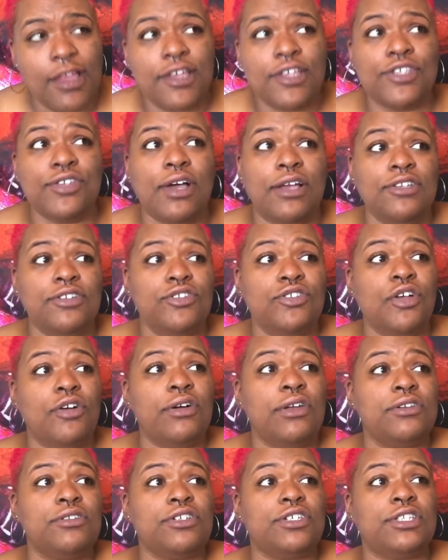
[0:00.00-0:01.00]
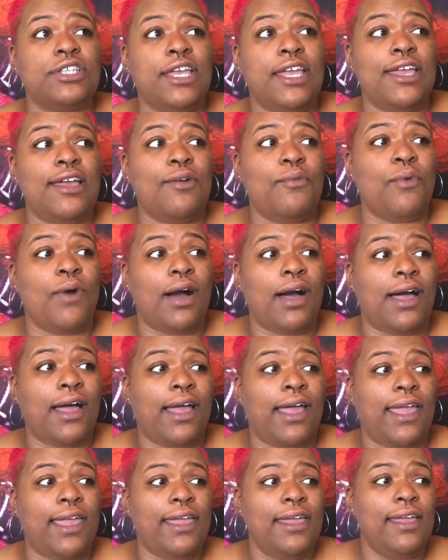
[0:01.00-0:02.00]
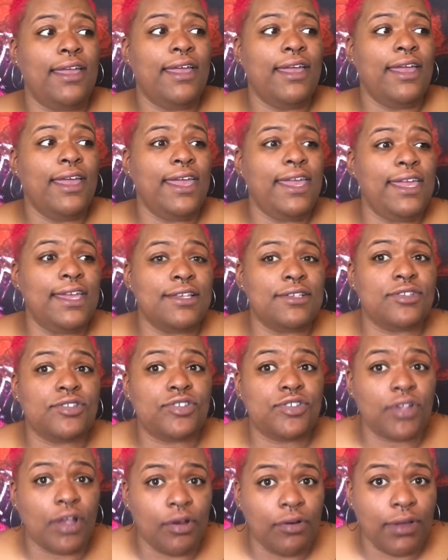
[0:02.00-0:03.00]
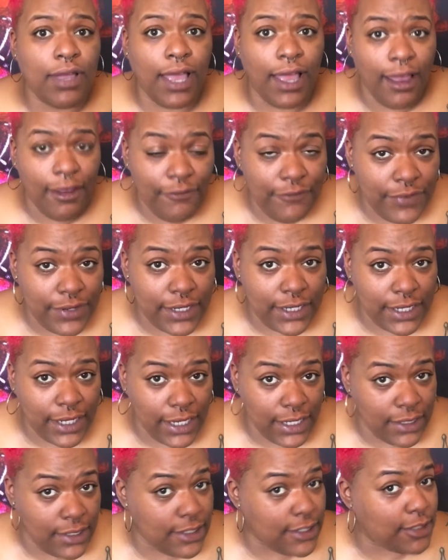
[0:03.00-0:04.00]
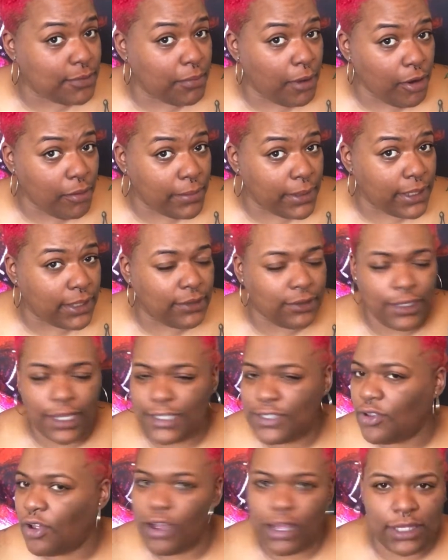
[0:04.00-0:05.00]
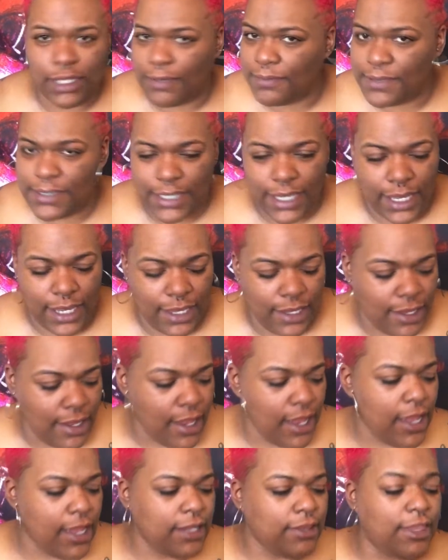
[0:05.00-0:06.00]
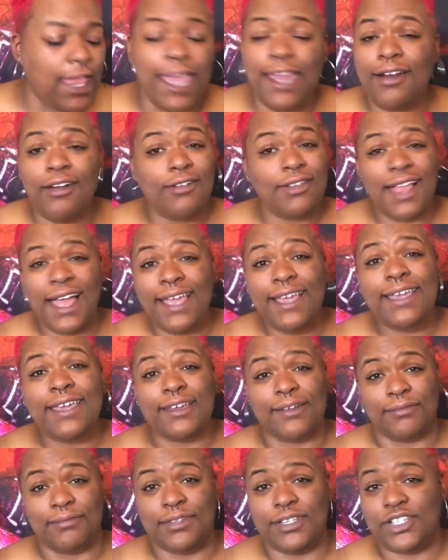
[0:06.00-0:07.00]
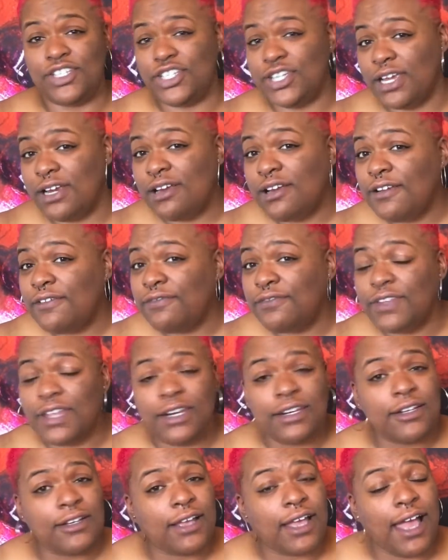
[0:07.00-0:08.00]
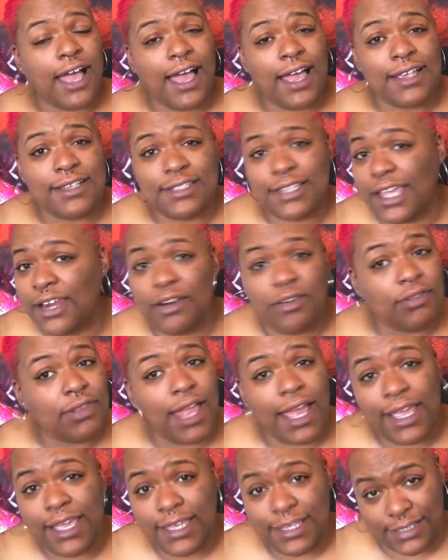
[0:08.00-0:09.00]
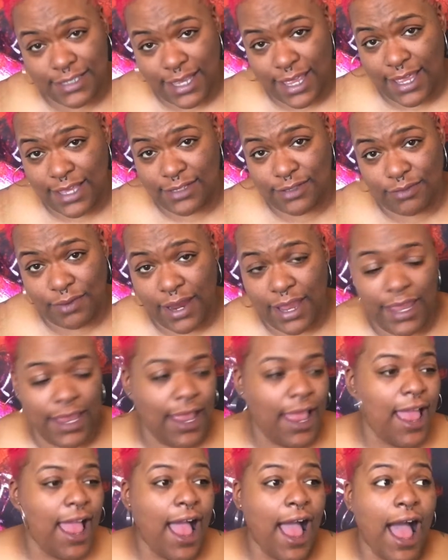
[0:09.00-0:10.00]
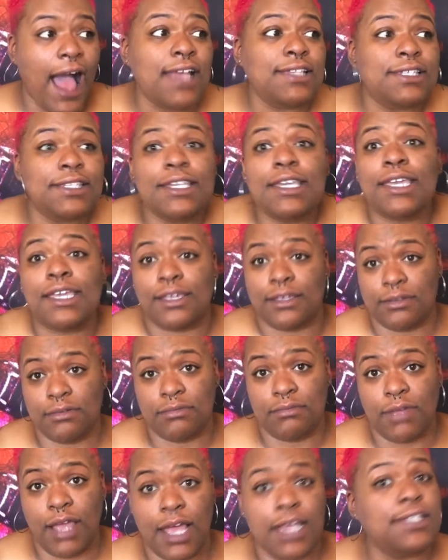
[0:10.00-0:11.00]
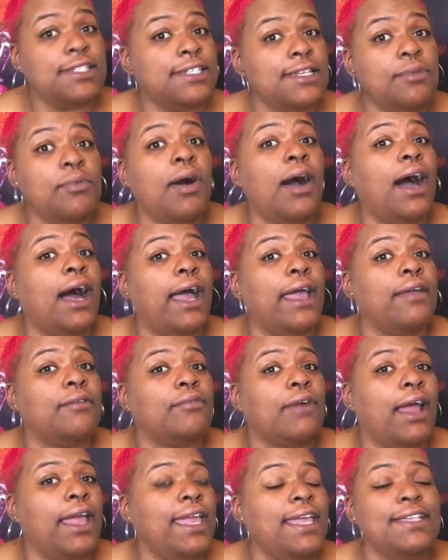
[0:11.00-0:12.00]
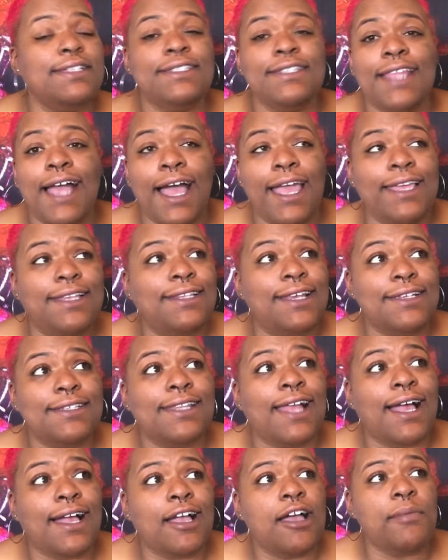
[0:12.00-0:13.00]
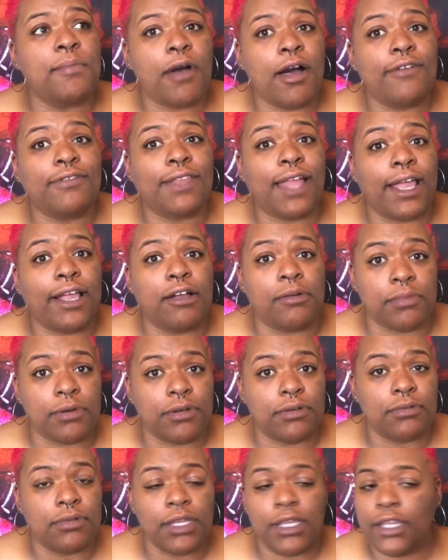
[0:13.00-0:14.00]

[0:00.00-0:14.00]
So I just don't understand why he is so confident in this moment. That's all I'm saying. They don't like him. The sheriff, none of the guys, they don't like his ass, right? I see why, right? He does not come off likable.